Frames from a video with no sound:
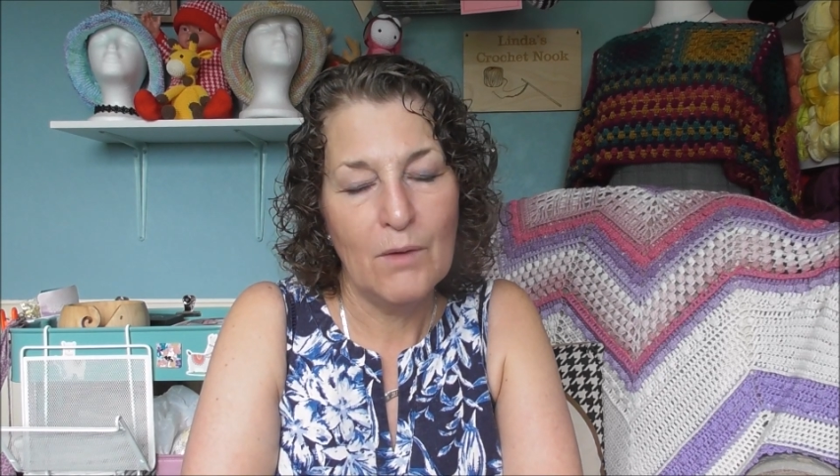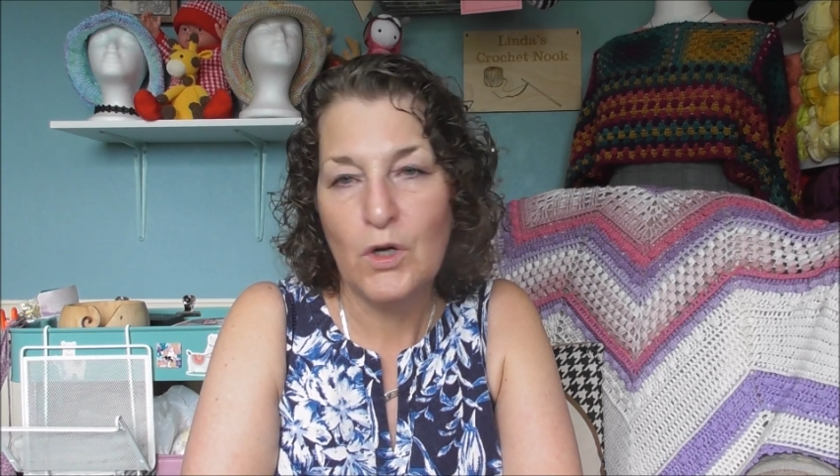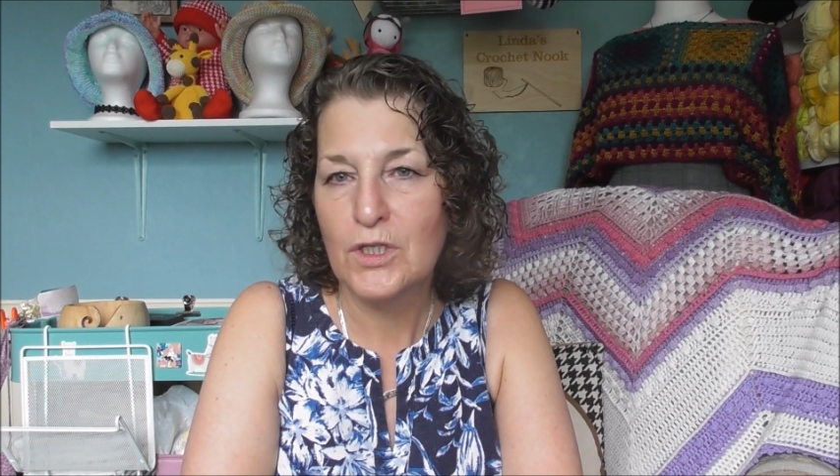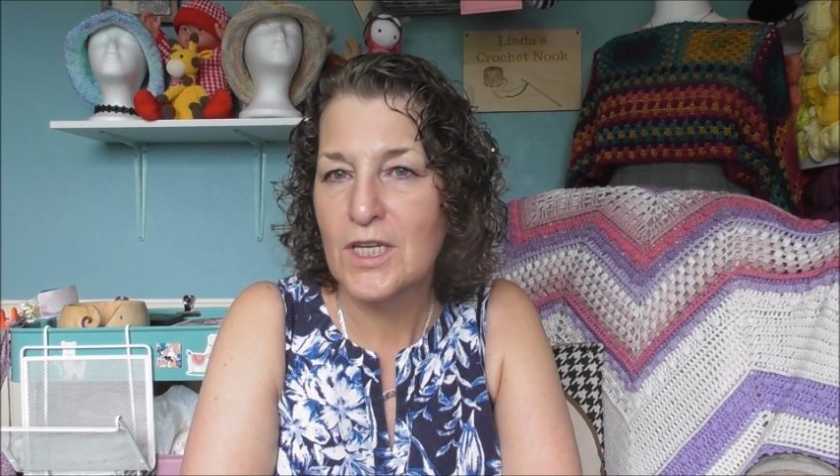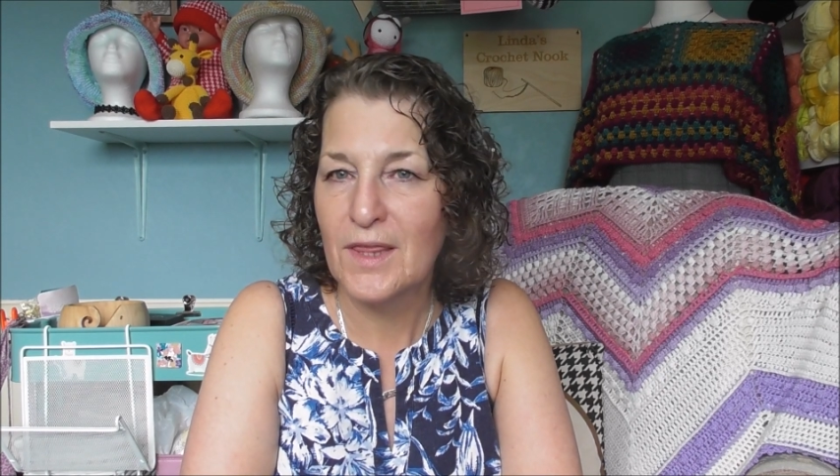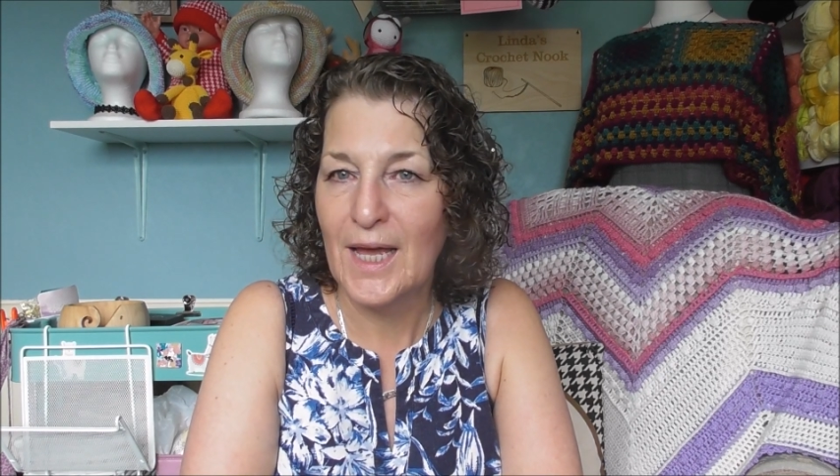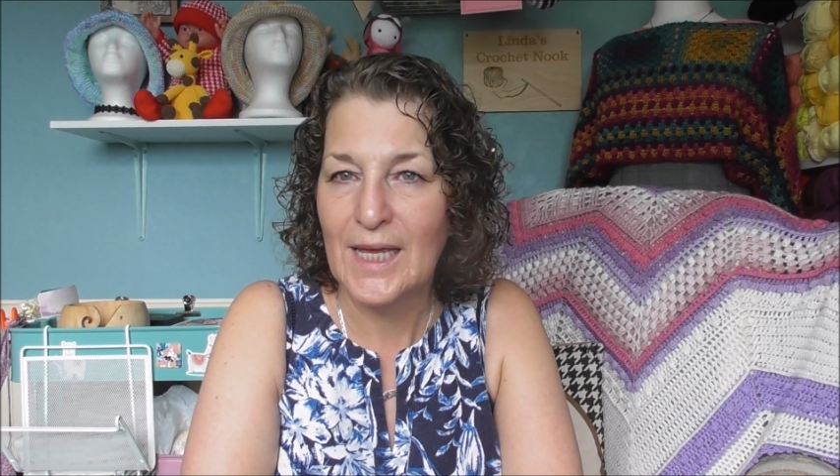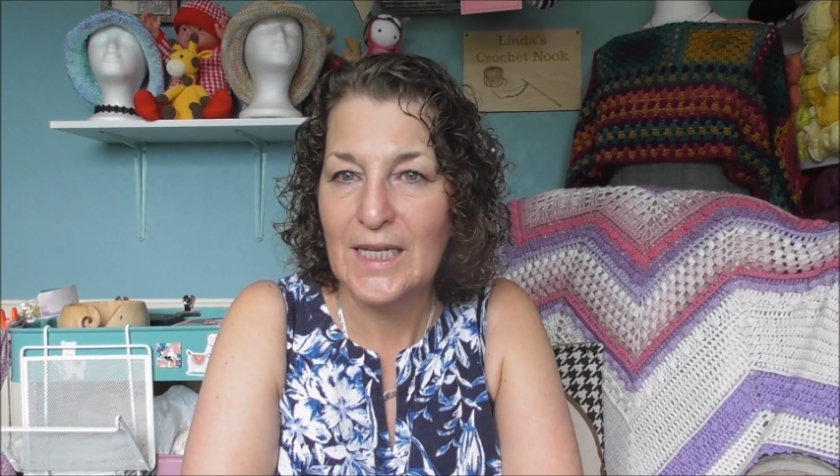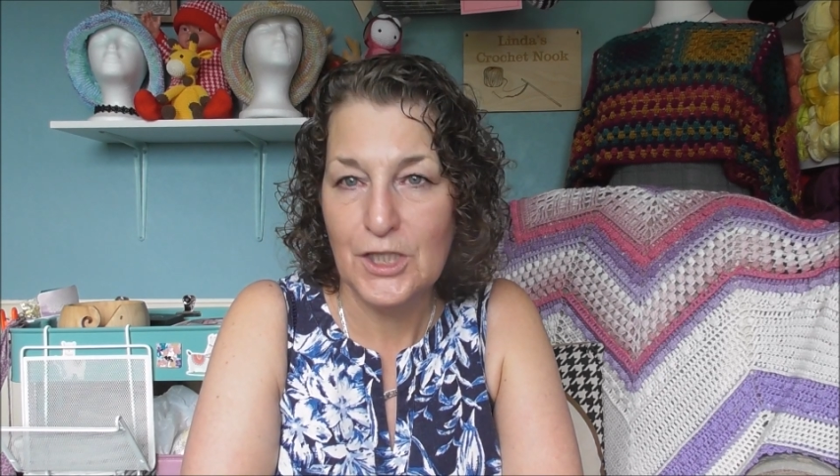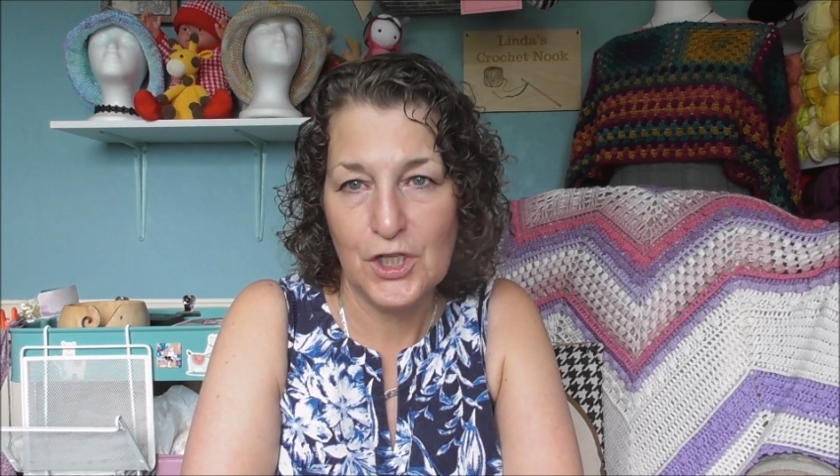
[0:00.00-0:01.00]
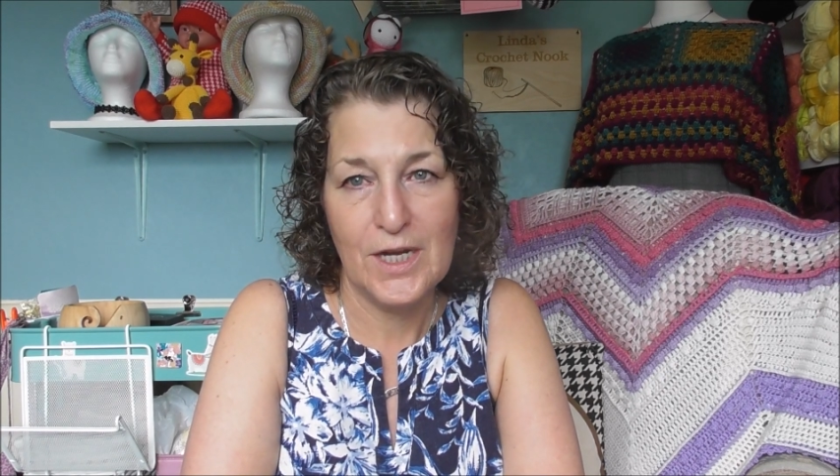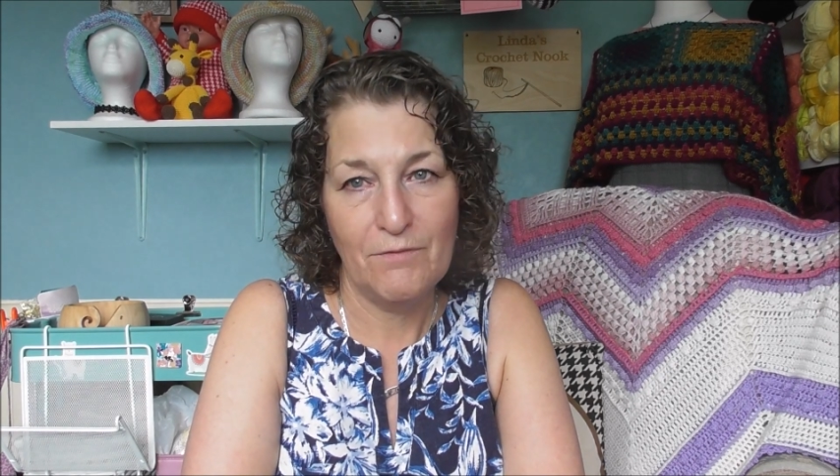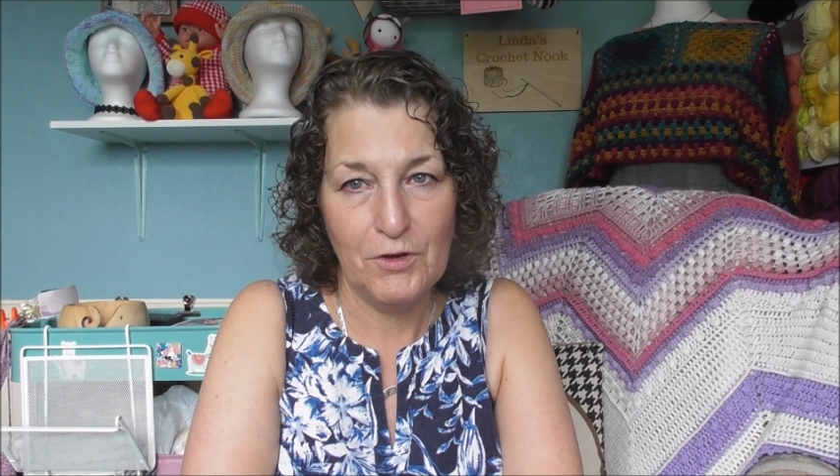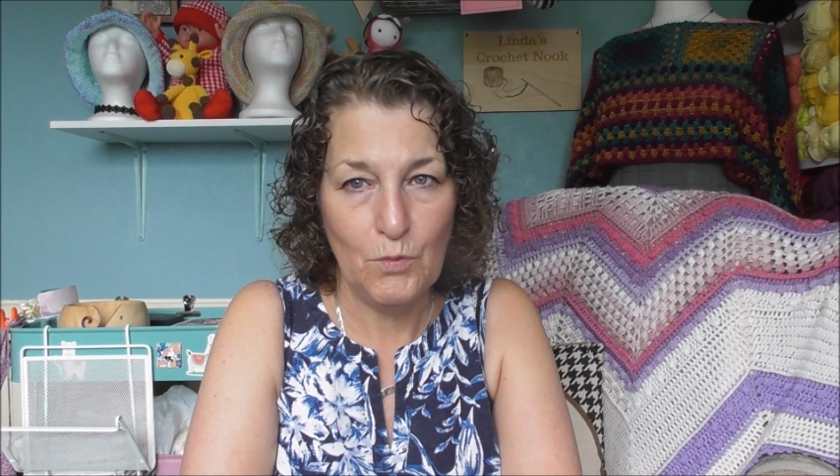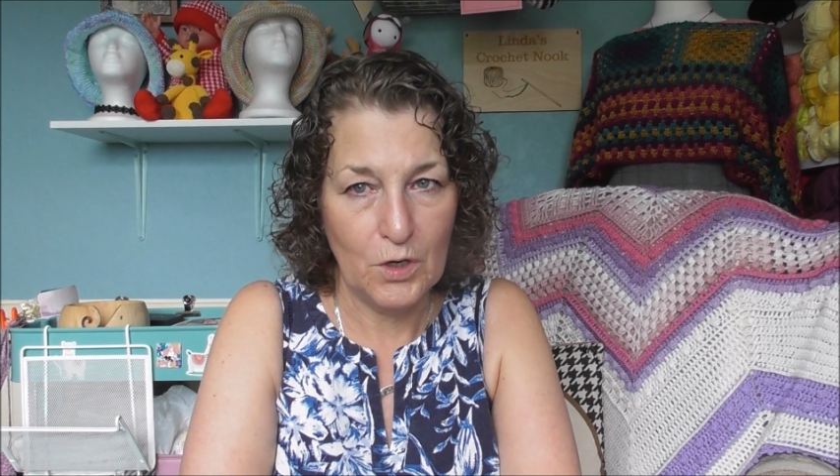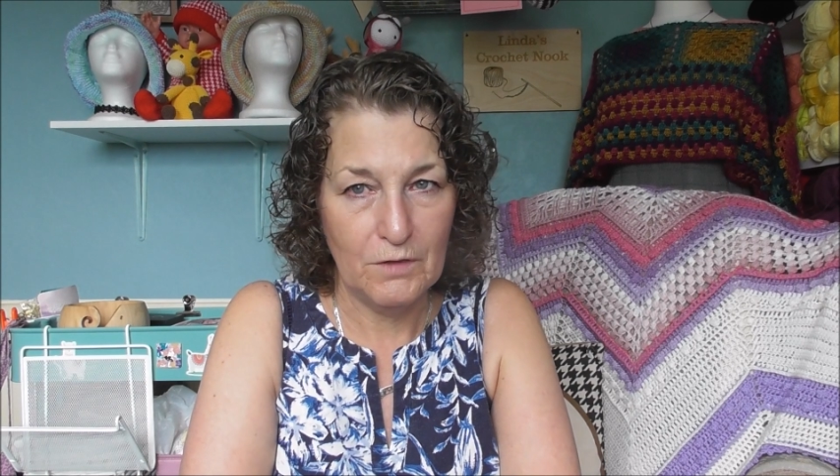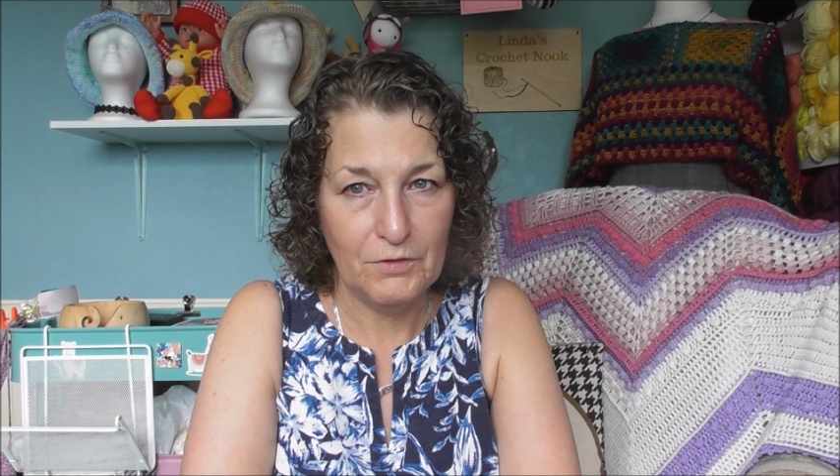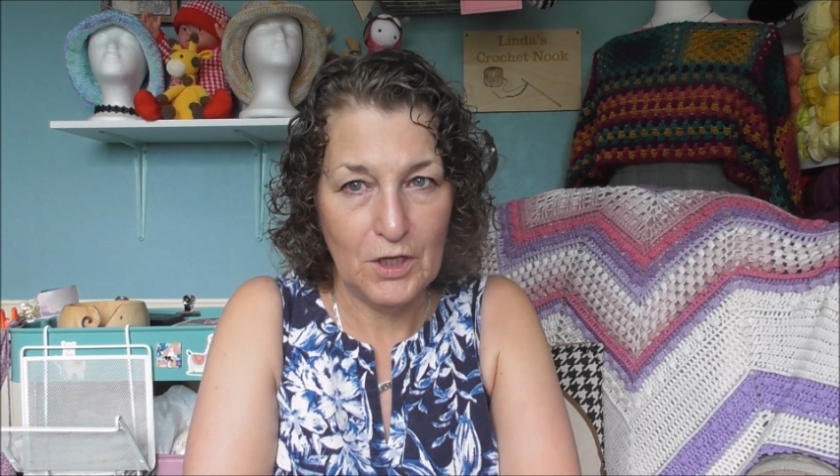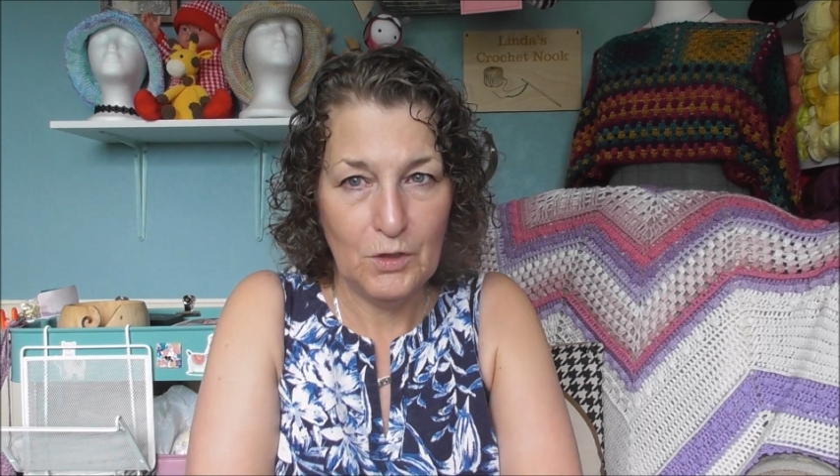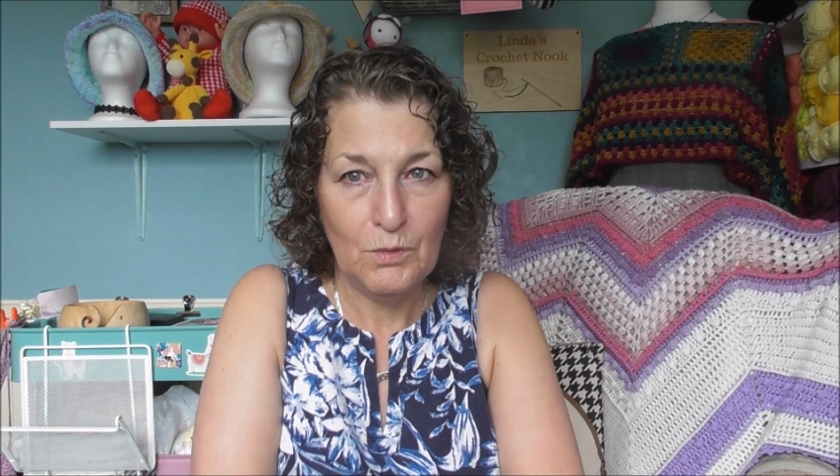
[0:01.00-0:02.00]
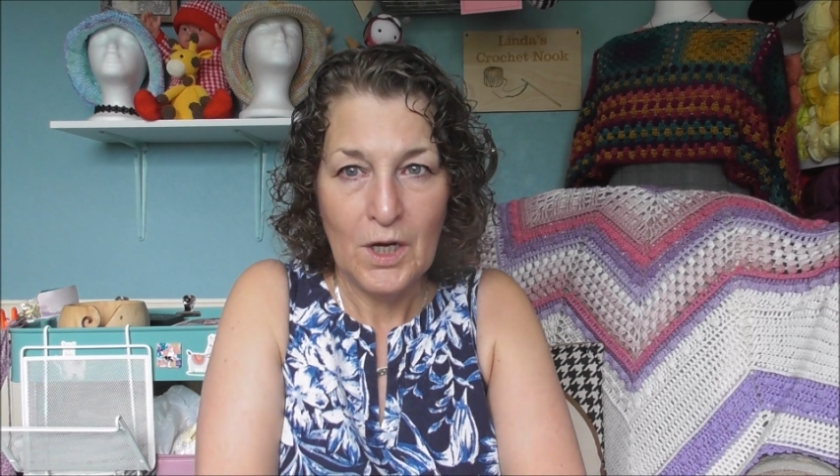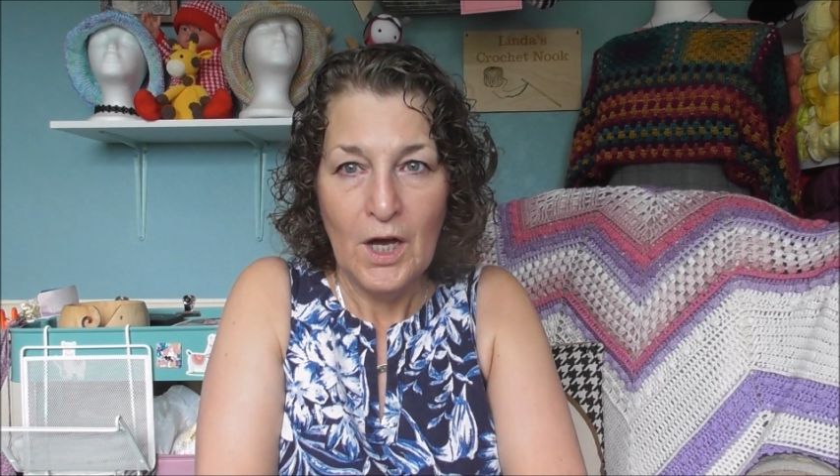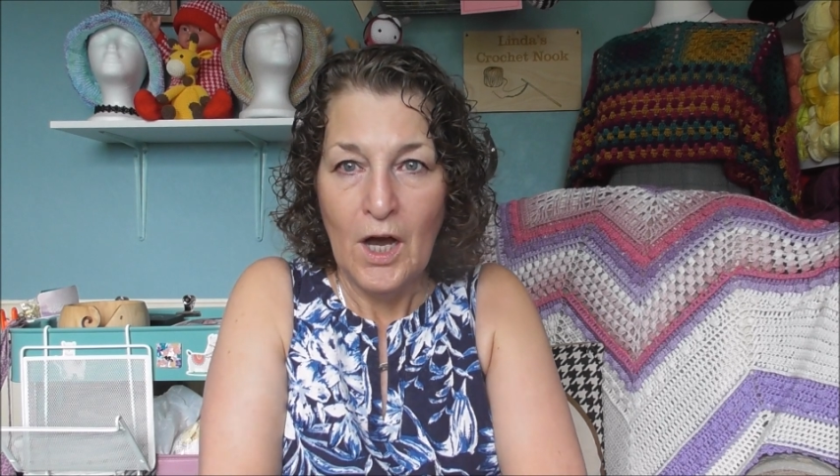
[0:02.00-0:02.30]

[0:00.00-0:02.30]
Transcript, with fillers: I want to thank each and every one of you